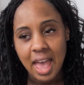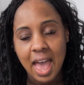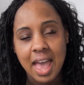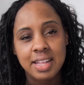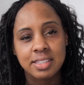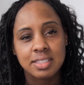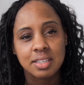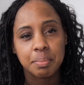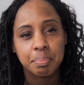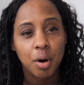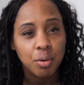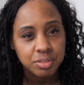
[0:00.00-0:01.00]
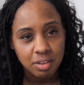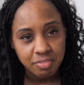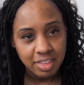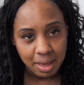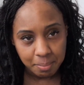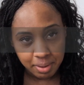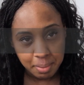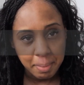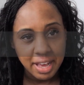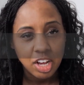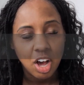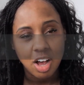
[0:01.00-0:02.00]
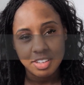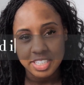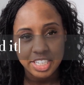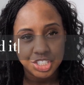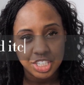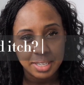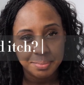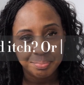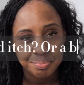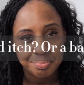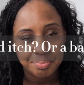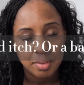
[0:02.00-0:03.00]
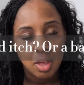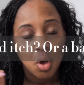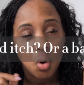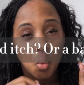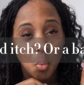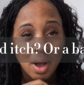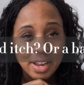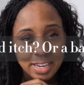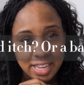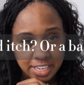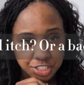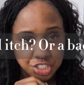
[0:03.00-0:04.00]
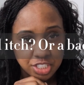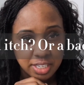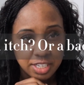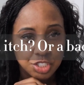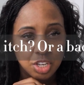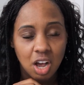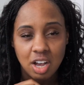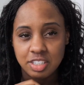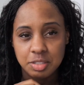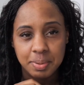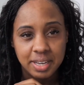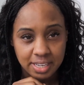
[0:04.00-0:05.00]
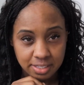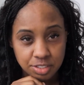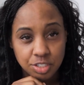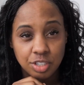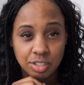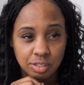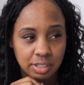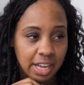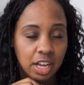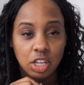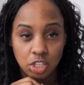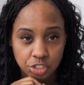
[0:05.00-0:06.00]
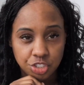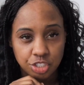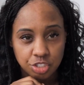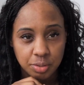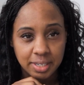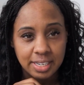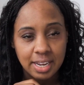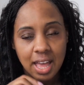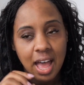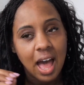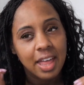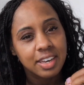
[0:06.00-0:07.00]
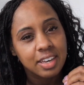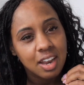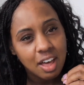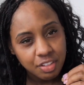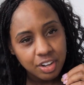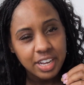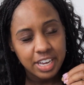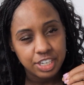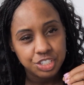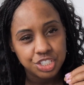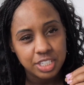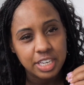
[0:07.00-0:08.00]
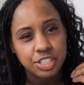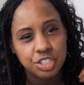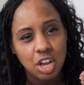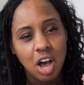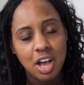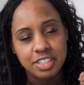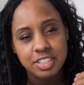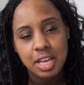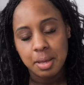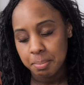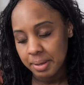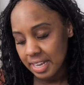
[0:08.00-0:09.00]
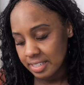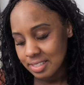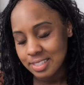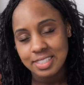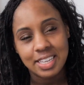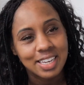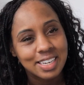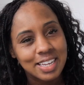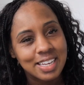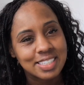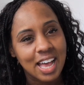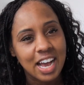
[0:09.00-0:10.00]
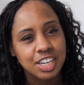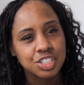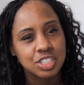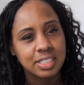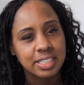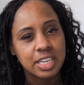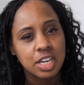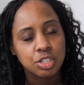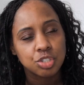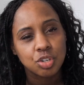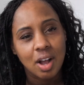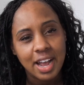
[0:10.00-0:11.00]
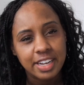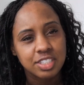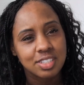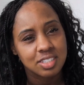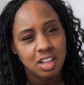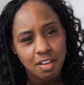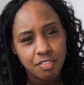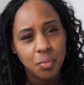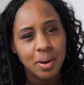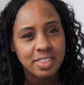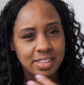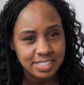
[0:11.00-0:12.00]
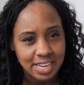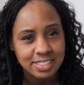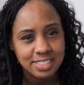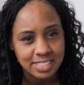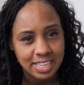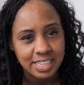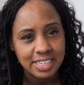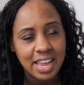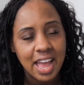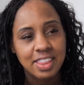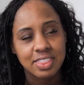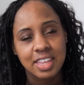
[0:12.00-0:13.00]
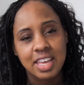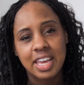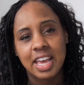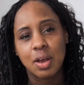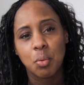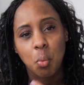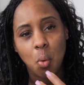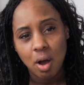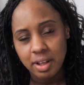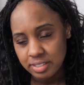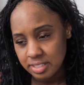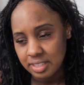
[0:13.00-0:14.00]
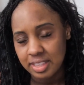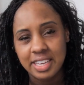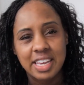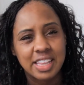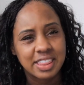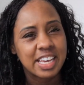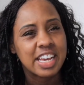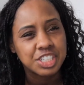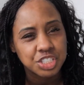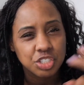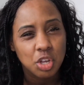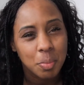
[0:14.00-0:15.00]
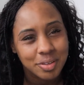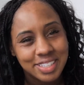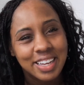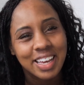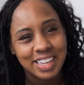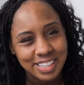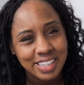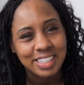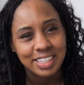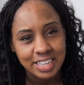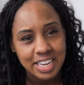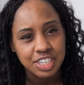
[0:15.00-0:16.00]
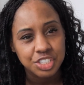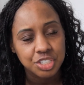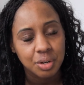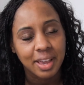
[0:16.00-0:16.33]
And both of them might cause itching. One itch is caused because you're like allergic to it. Another itch is caused because the skin is actually trying to slough away the dead skin, and it wants, the itch is almost like a healing itch,